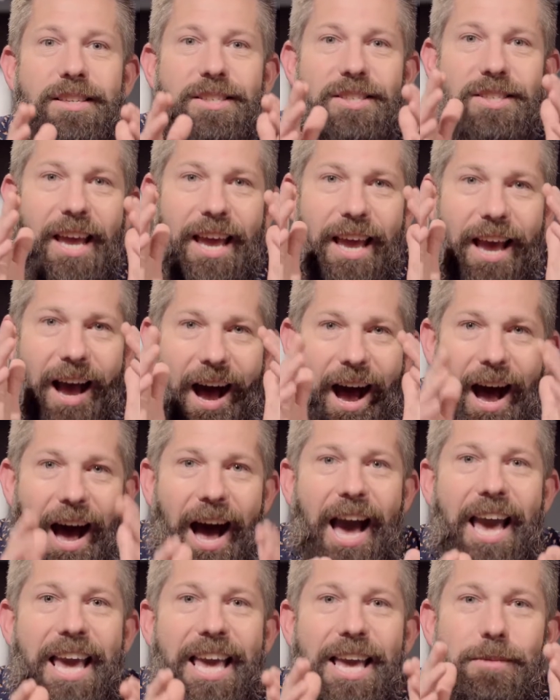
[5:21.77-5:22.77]
Say,
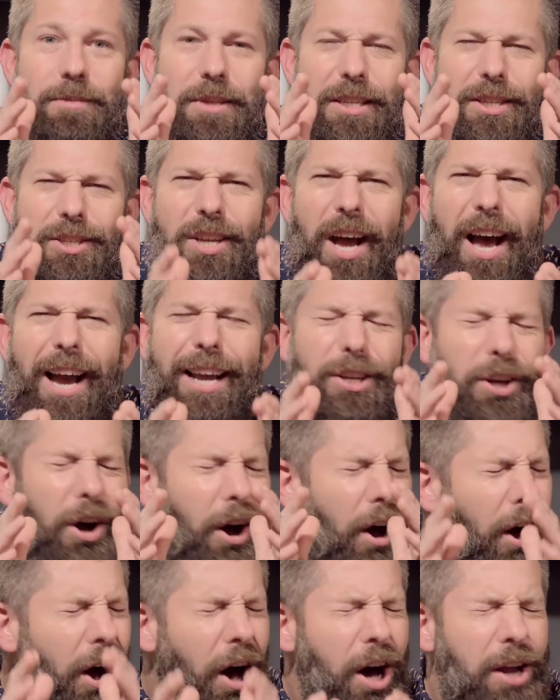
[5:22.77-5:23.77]
I am designed
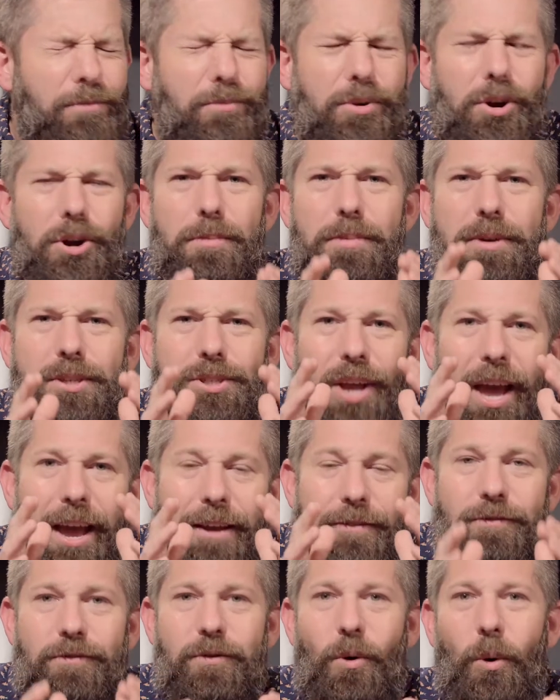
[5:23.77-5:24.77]
on purpose
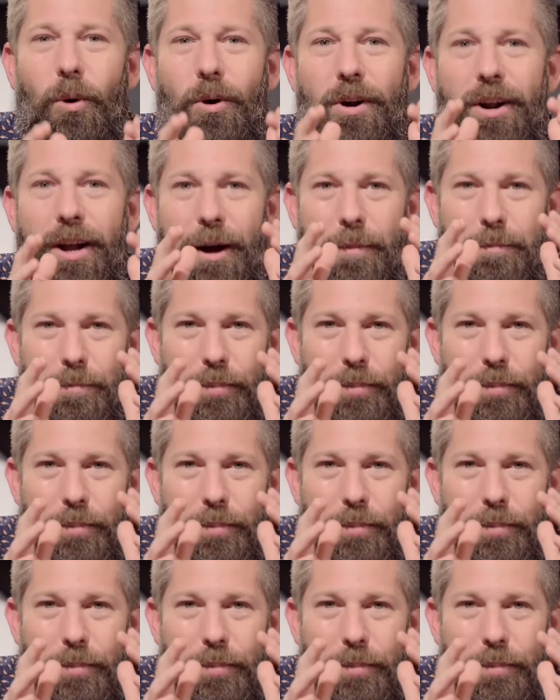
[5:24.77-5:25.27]
and for a